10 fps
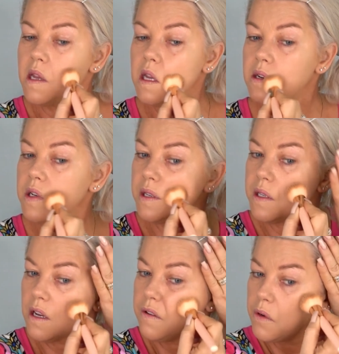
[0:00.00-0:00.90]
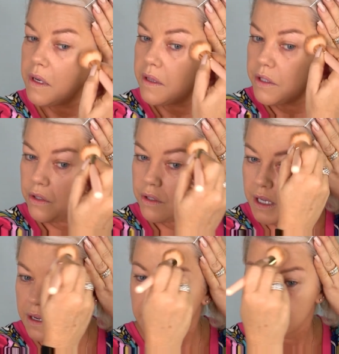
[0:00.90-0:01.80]
And just over where the two
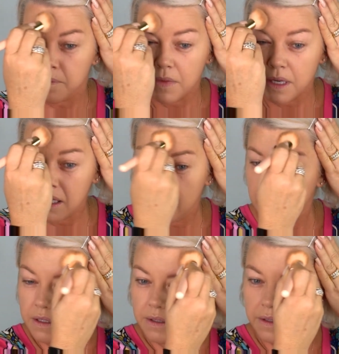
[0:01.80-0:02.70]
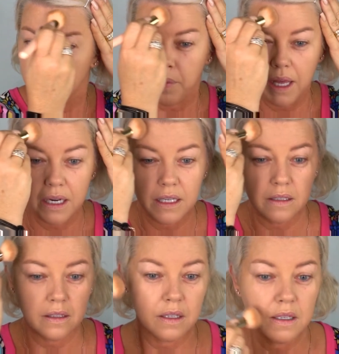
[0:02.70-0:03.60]
colours meet, just sort of
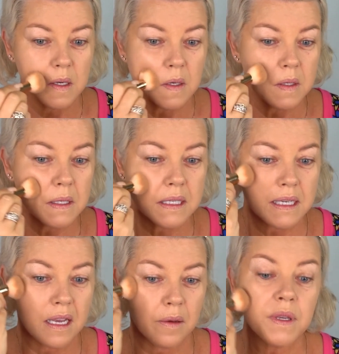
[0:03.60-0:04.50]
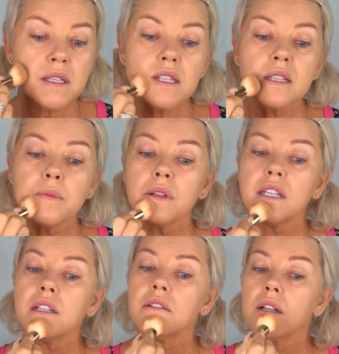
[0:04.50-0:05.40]
patting, stamping,
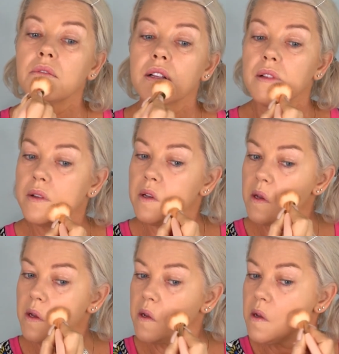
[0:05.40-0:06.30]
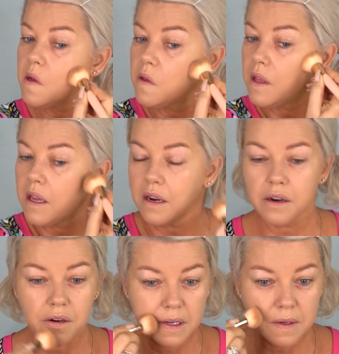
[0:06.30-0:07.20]
stippling that
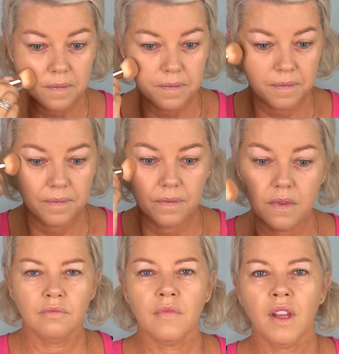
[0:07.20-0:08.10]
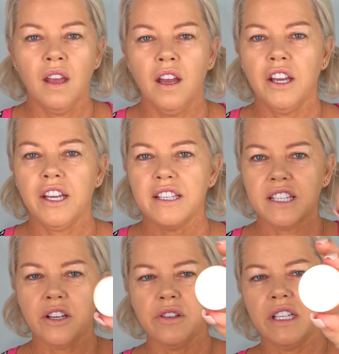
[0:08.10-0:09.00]
area. Okay, so
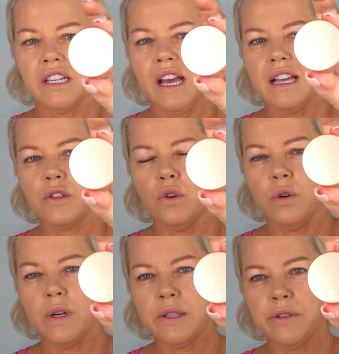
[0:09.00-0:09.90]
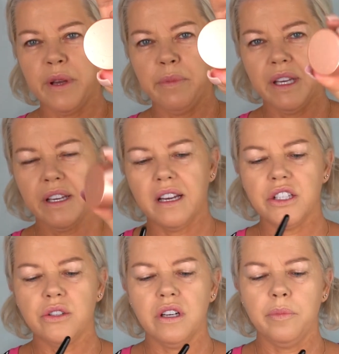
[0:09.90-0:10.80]
going in as always with my Becca
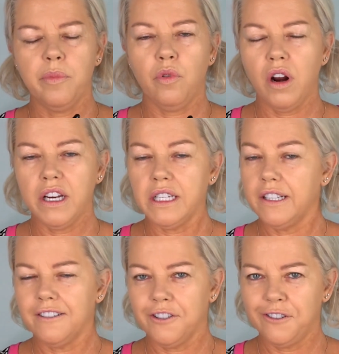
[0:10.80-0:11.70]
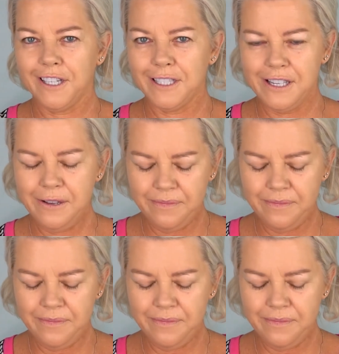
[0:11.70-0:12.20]
Under Eye Brightening Corrector,